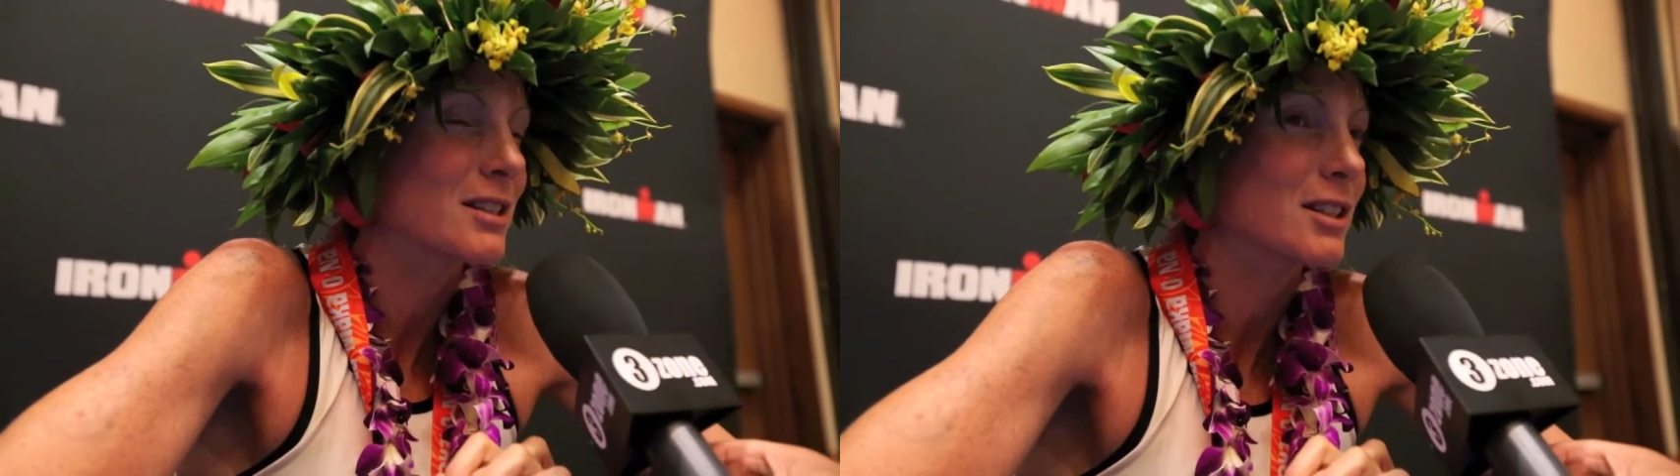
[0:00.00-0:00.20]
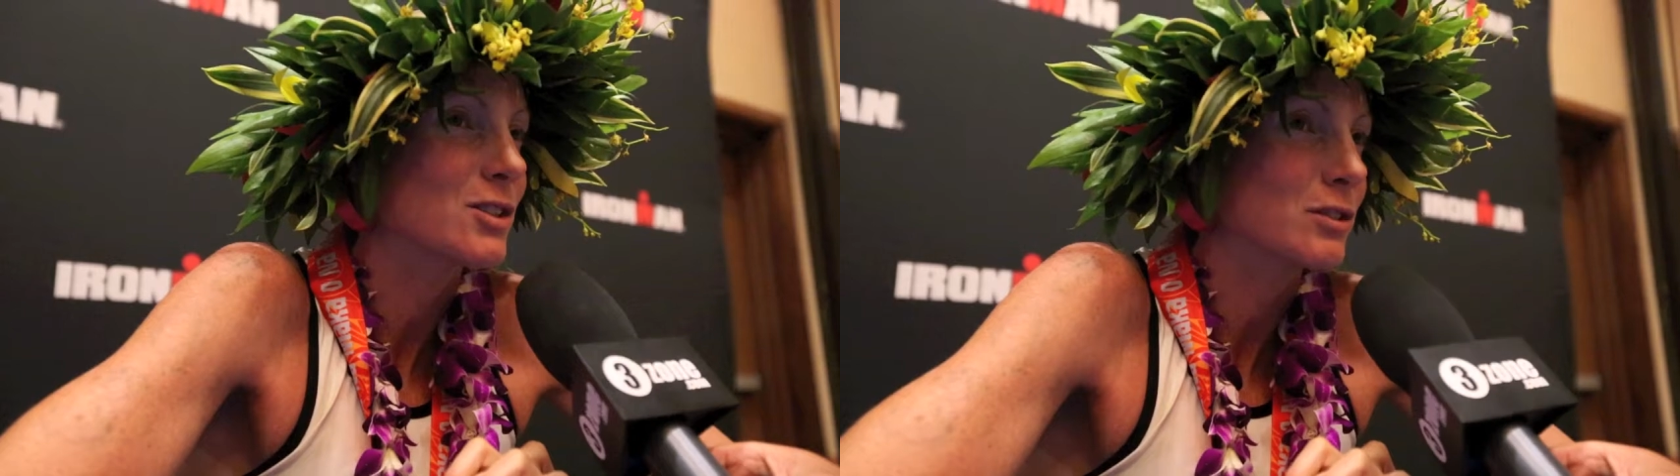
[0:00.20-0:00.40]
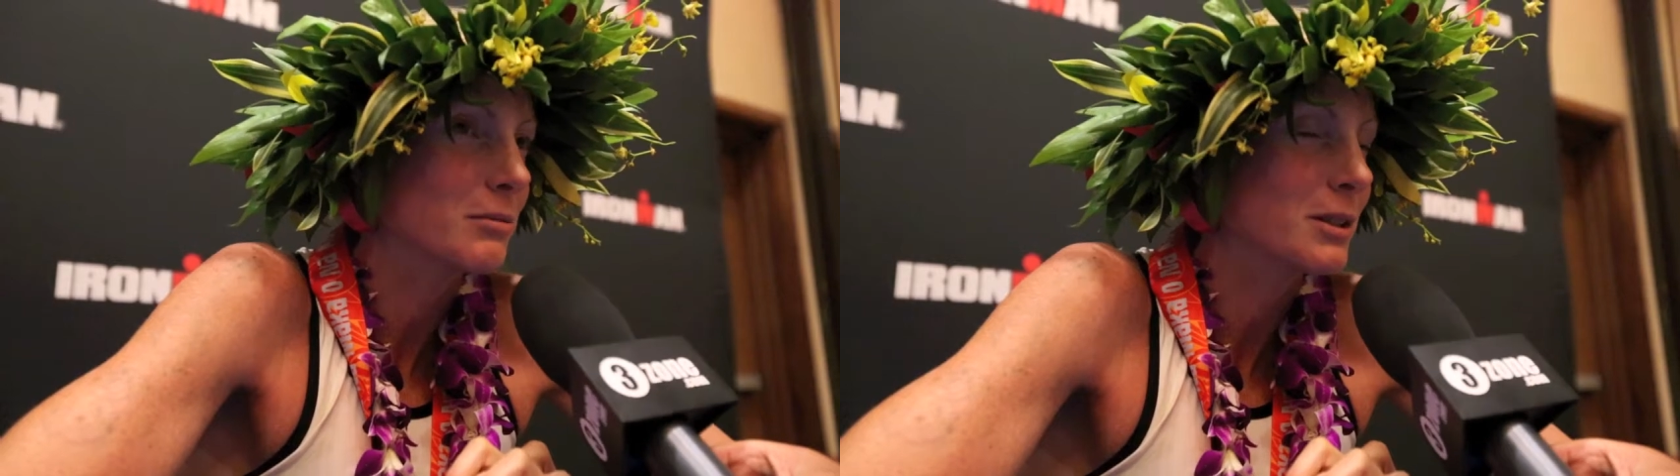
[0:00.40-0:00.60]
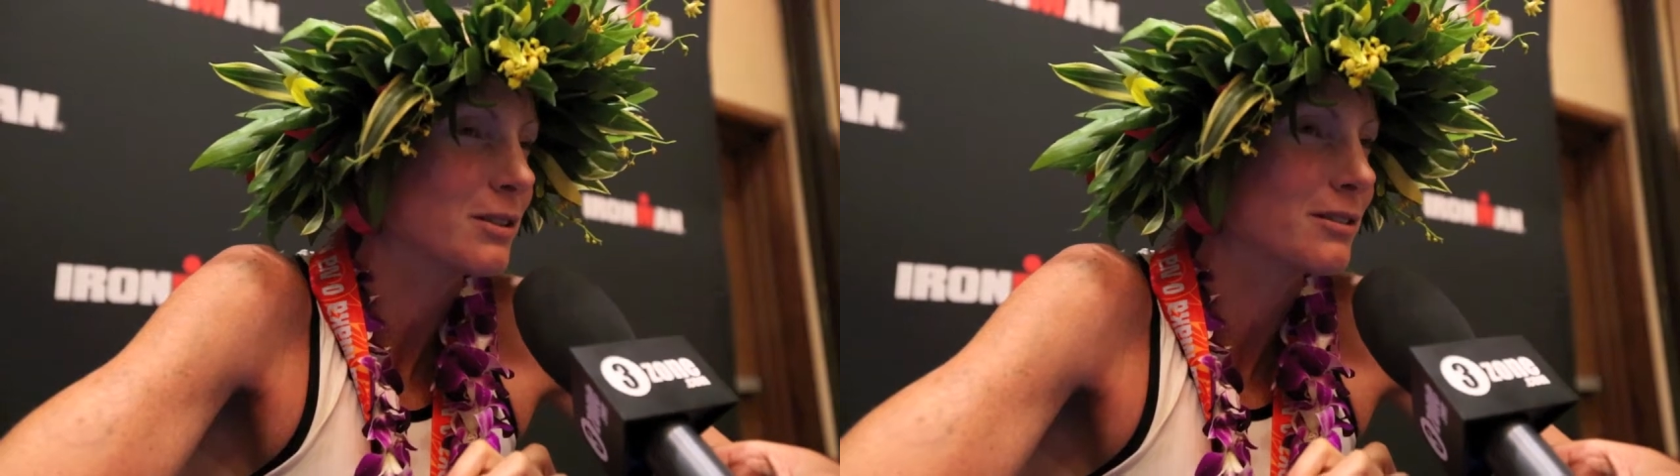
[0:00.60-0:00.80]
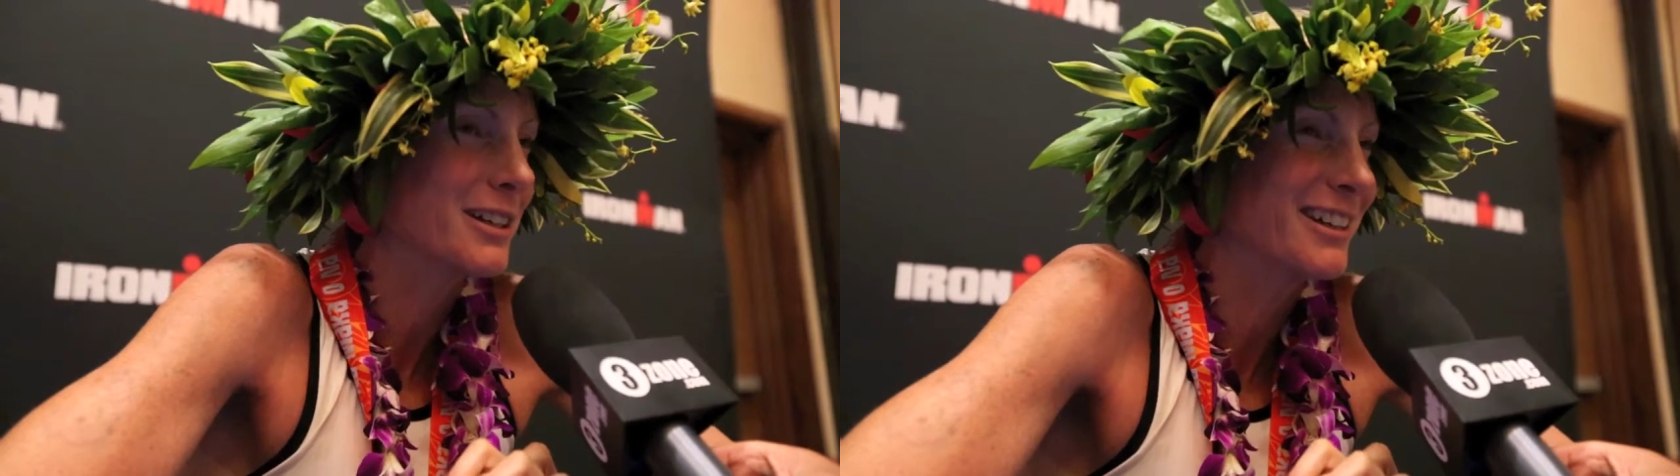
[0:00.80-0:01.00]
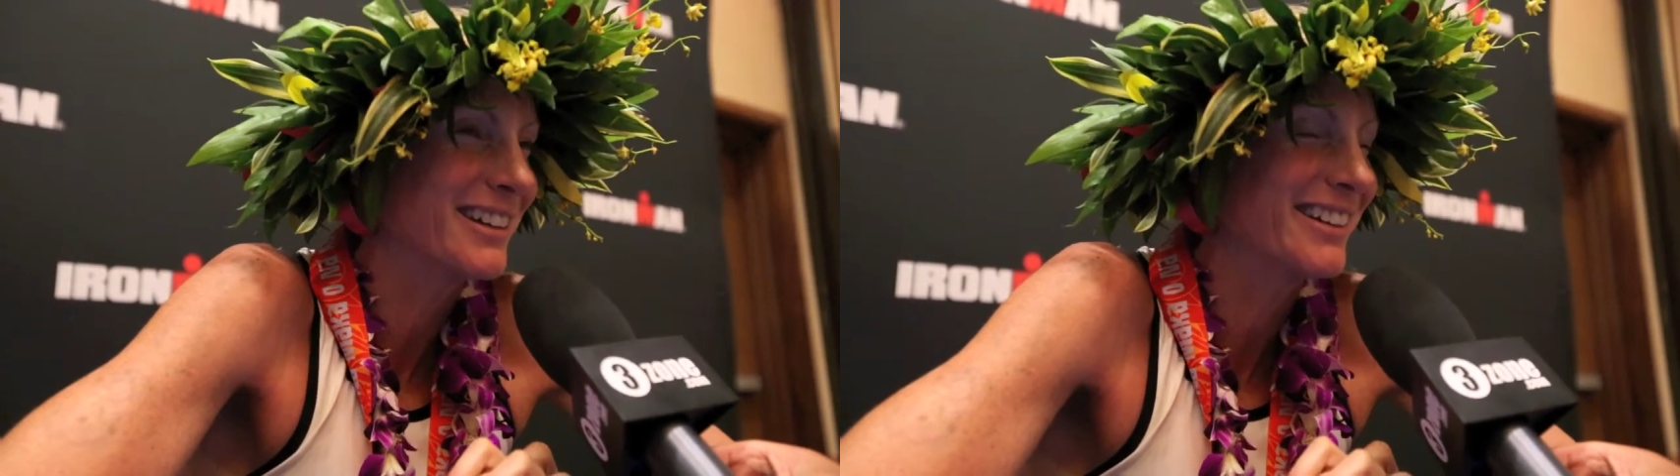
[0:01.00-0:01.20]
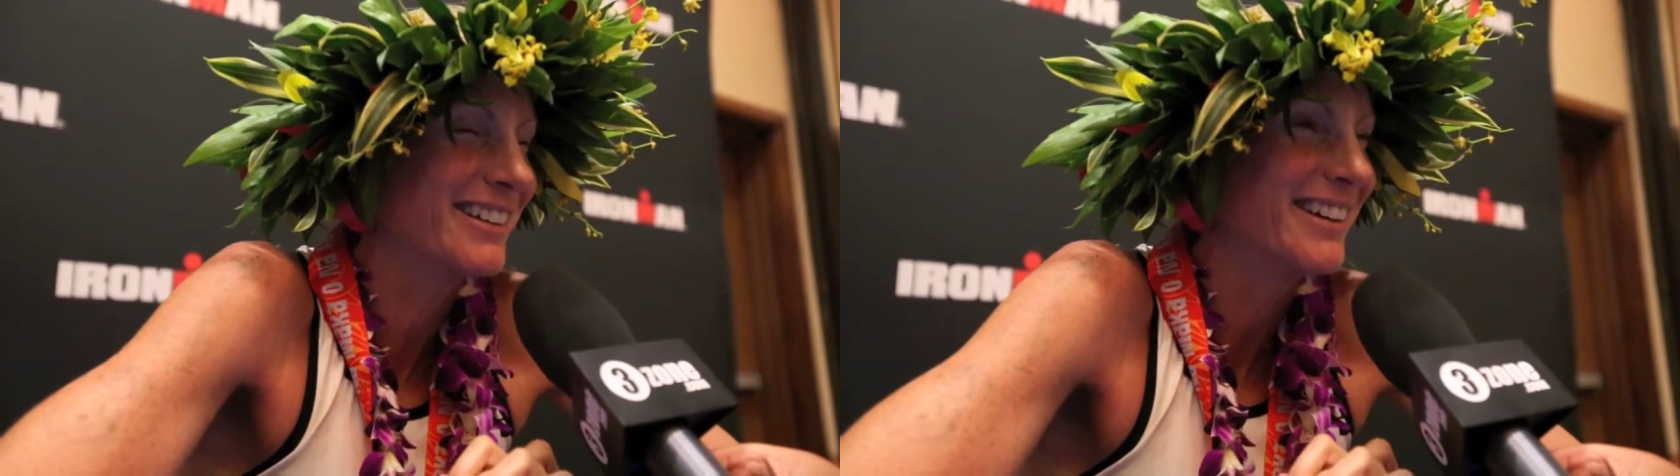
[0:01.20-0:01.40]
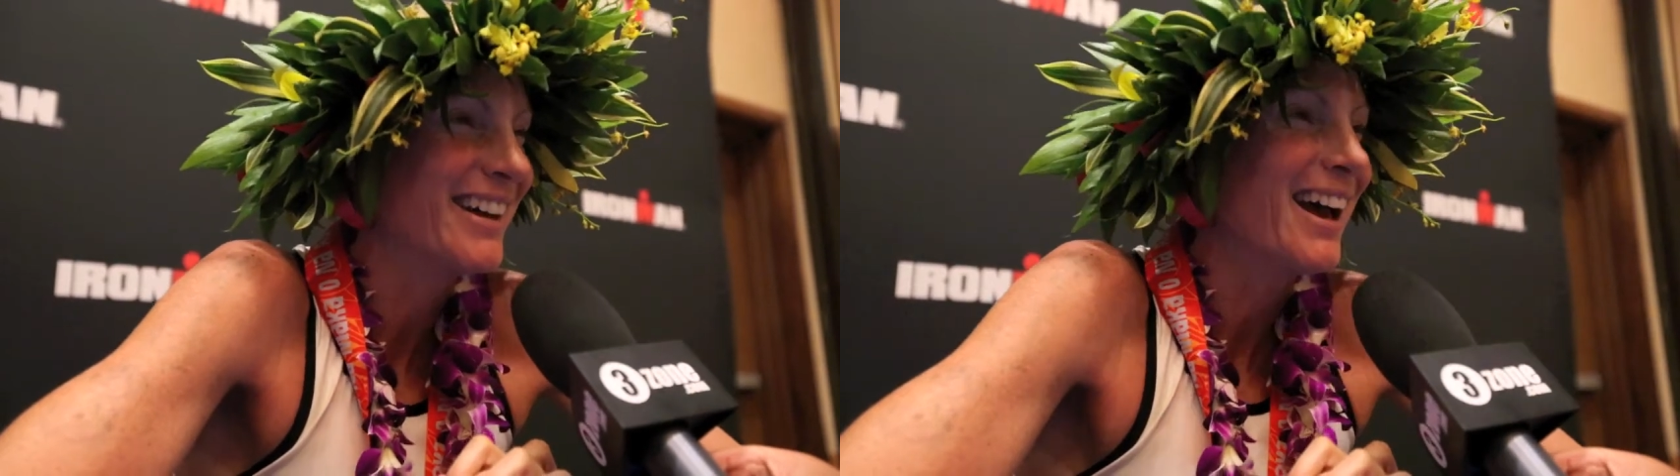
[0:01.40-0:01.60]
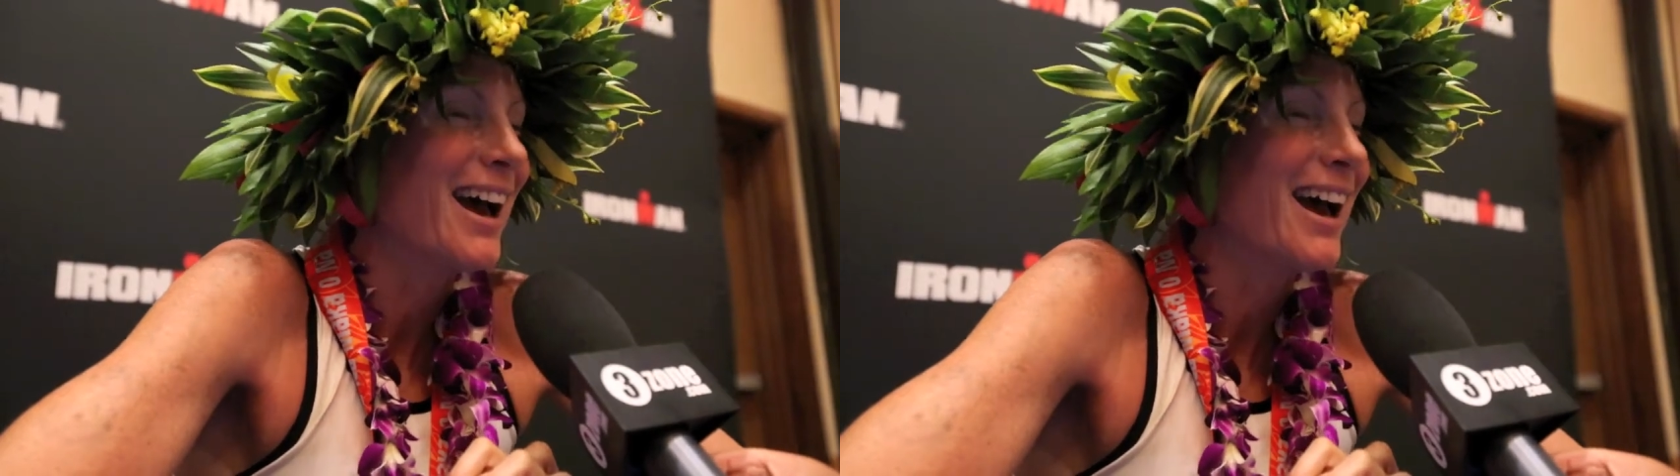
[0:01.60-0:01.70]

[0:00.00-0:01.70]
that I shouldn't be doing,